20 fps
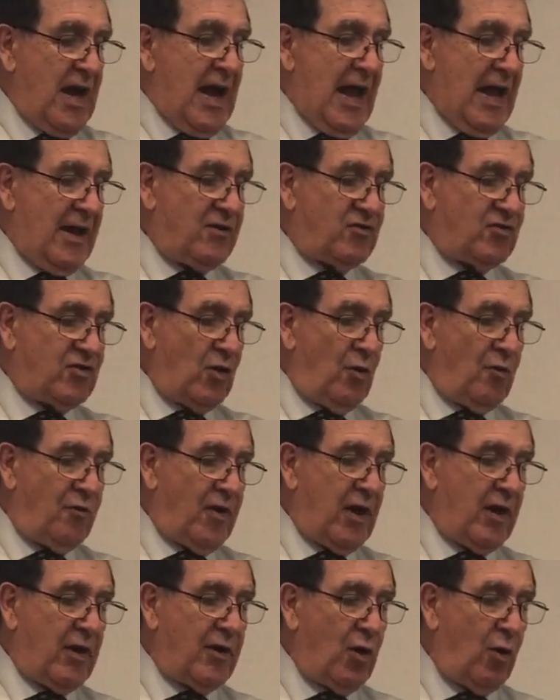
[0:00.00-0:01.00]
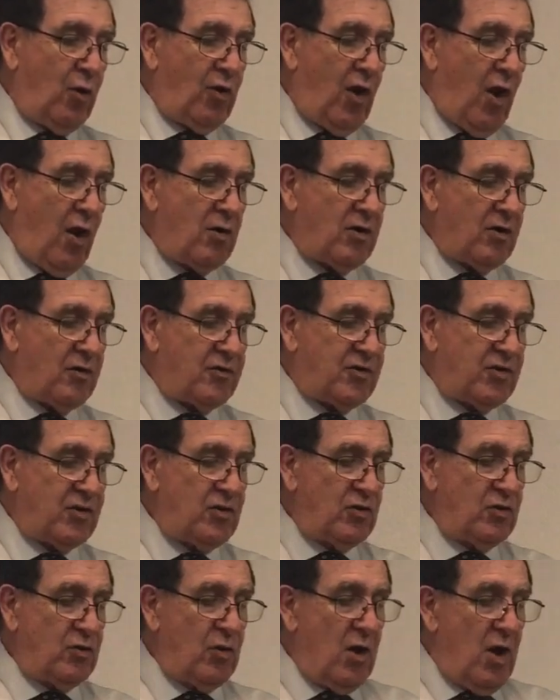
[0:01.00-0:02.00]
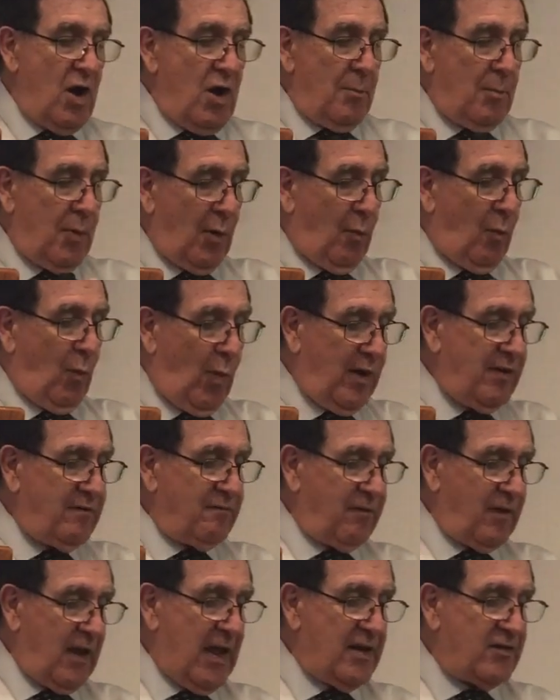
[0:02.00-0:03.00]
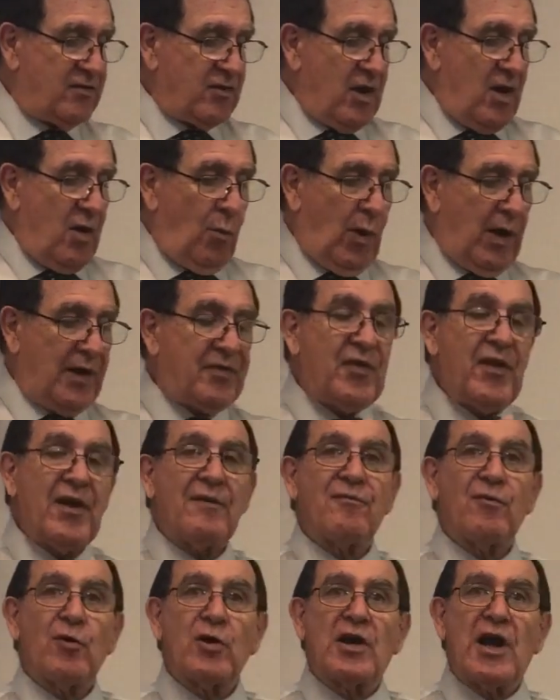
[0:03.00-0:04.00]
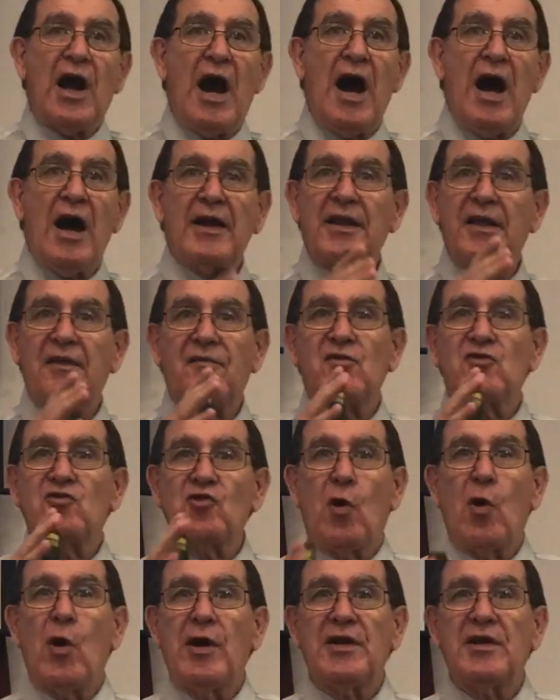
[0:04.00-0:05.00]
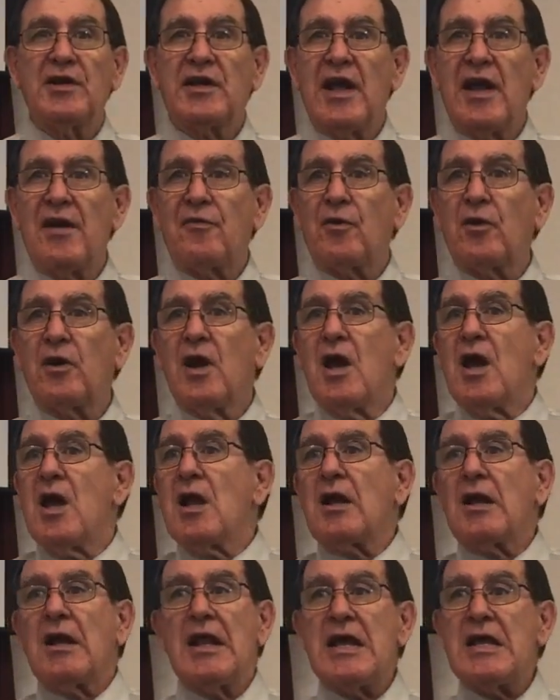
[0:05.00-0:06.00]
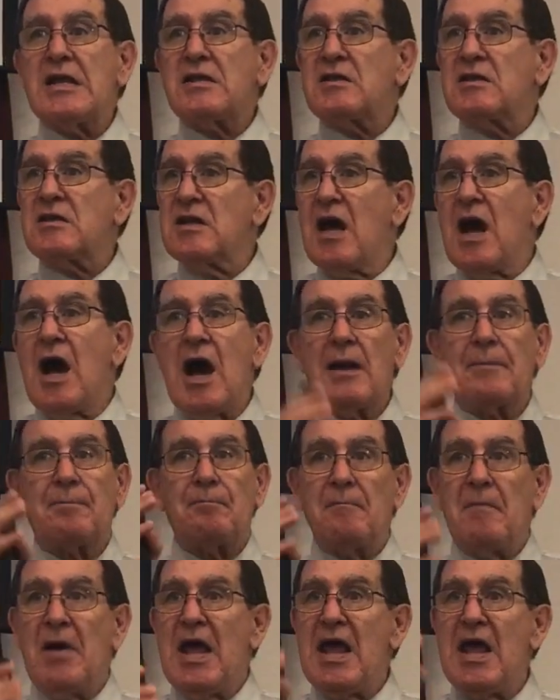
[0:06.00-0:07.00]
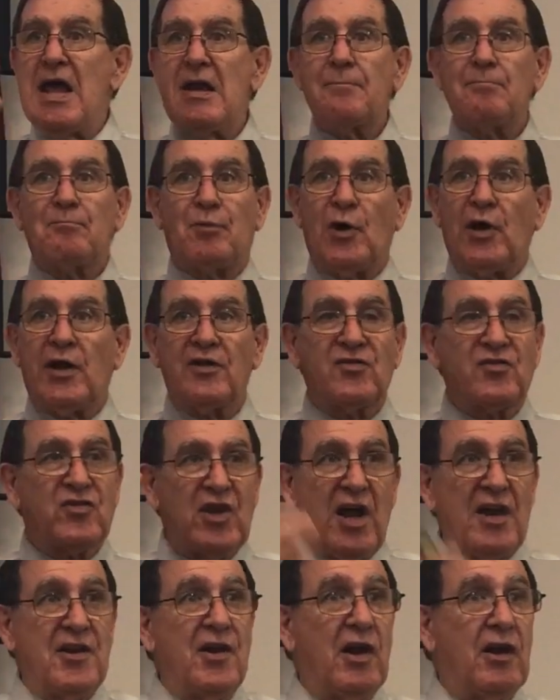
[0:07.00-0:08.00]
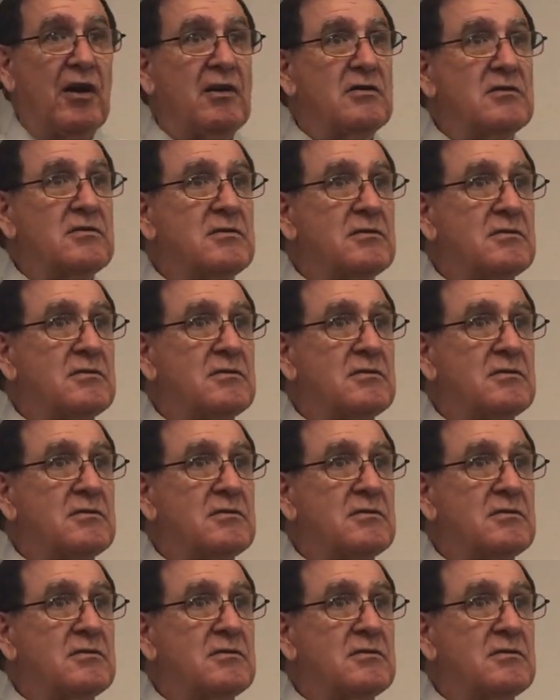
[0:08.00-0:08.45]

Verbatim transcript: And so they are no longer two, but one flesh. What therefore God hath joined together, let not man put asunder.